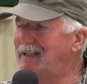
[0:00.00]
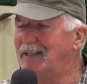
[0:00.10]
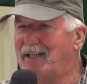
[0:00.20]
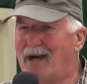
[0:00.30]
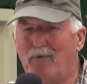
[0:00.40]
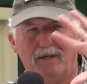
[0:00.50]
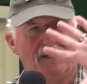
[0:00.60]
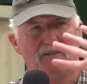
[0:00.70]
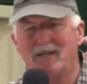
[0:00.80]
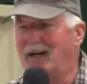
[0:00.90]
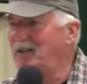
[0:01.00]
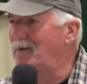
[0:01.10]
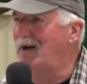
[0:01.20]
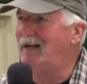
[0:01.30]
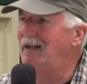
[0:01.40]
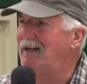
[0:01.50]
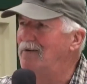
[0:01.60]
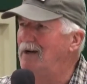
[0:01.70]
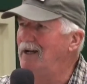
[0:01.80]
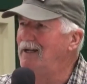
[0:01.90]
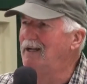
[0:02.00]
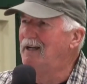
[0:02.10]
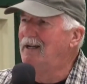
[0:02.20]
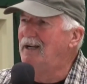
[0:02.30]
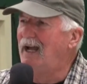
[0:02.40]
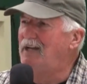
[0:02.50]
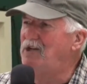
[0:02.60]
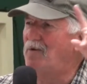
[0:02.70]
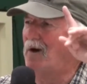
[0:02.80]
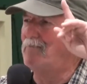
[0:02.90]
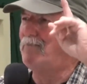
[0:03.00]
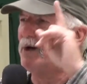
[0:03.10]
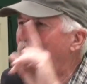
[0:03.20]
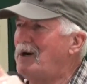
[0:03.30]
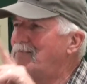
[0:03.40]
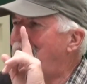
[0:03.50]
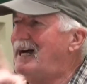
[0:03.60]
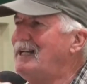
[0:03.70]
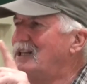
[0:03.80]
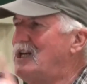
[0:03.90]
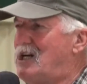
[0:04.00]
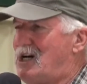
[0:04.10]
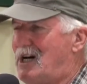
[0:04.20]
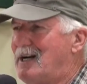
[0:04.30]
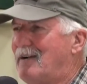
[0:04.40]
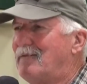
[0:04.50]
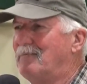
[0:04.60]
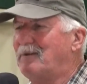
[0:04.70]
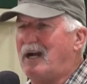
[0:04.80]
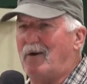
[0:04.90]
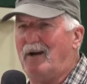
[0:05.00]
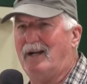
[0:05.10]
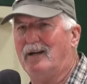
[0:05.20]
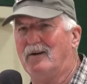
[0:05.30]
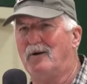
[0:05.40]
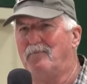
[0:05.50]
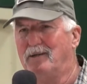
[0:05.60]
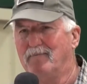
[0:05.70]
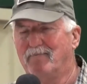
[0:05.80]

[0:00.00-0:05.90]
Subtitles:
get that one, and it's not your right anyway. And you are barred by law from carrying open.